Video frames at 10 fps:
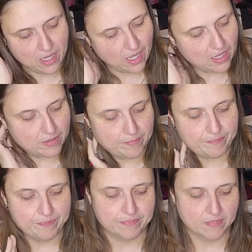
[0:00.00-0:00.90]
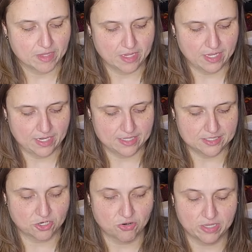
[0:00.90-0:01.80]
Um, it is
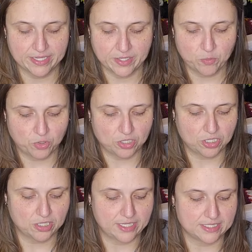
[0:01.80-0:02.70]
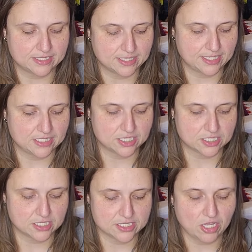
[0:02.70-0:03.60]
acrylic and wool. It's it's
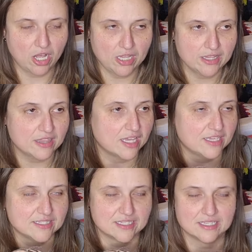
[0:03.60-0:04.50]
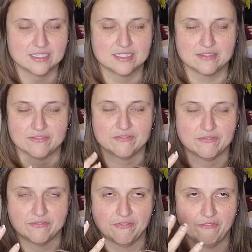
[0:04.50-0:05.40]
just it's all the things that
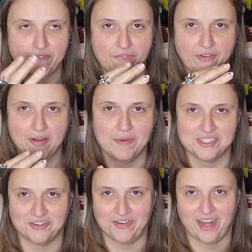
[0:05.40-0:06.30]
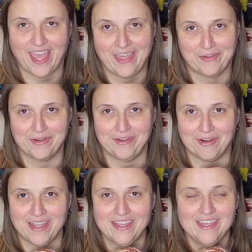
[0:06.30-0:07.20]
very much are very heathery,
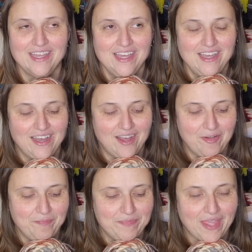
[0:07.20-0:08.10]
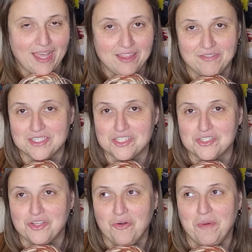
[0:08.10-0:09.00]
right? Um, I love it
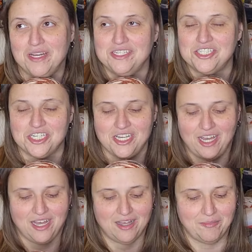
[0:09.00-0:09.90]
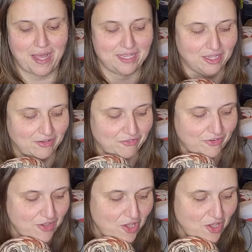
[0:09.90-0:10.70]
so much. Um, I love